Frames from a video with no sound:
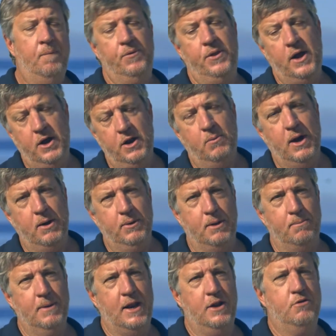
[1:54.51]
And the only way we
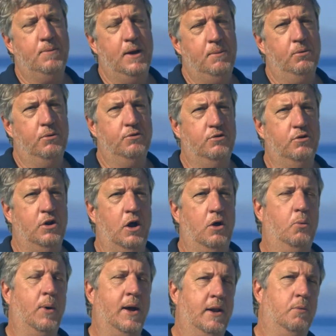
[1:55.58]
can manage people is to know
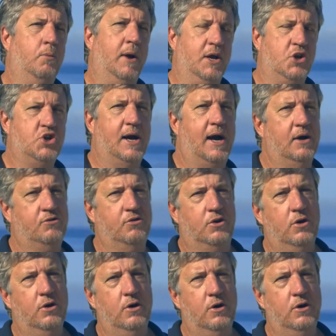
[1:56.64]
when and where sharks
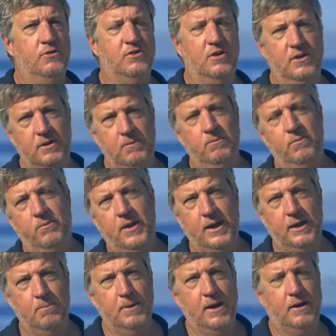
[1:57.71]
occur so then they
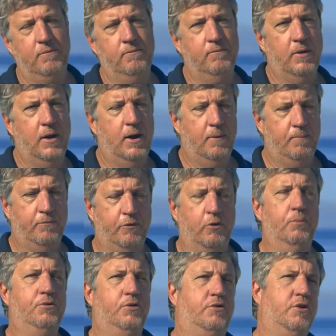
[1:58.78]
can make um,
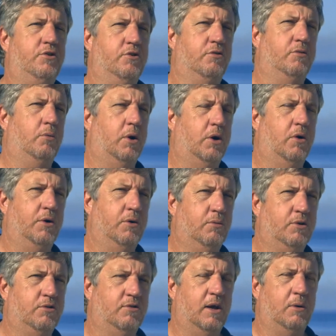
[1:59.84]
informed decisions on what kind of
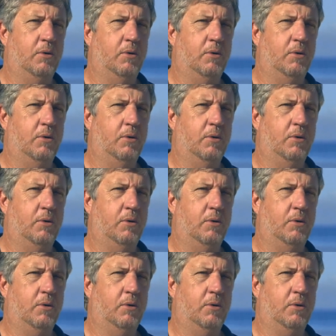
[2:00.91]
risks they